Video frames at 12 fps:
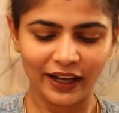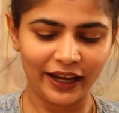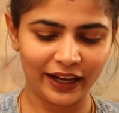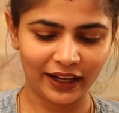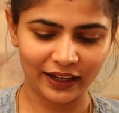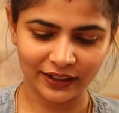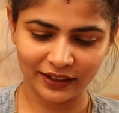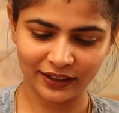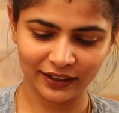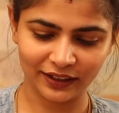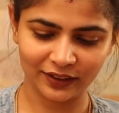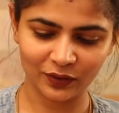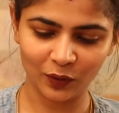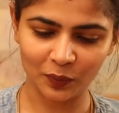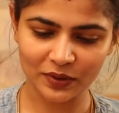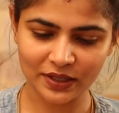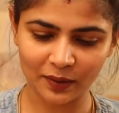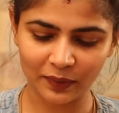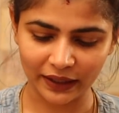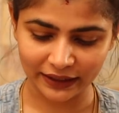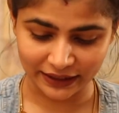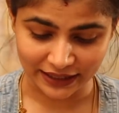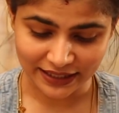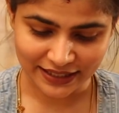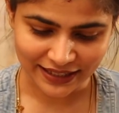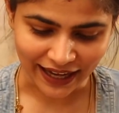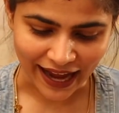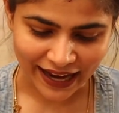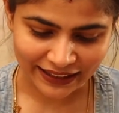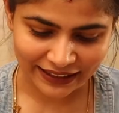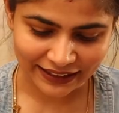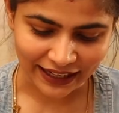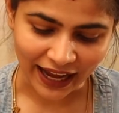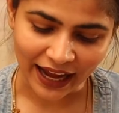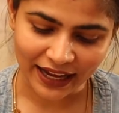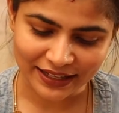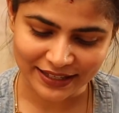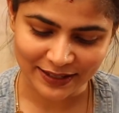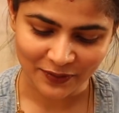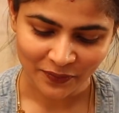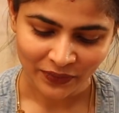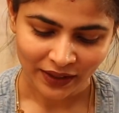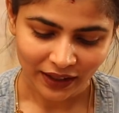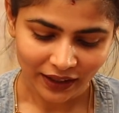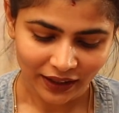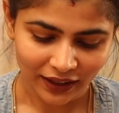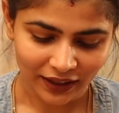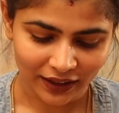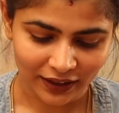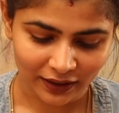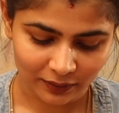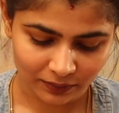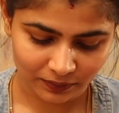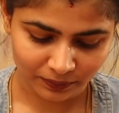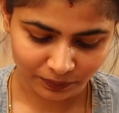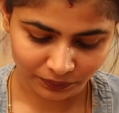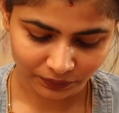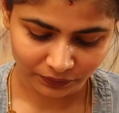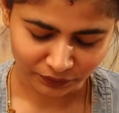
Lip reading: And it opens up like this, and it has a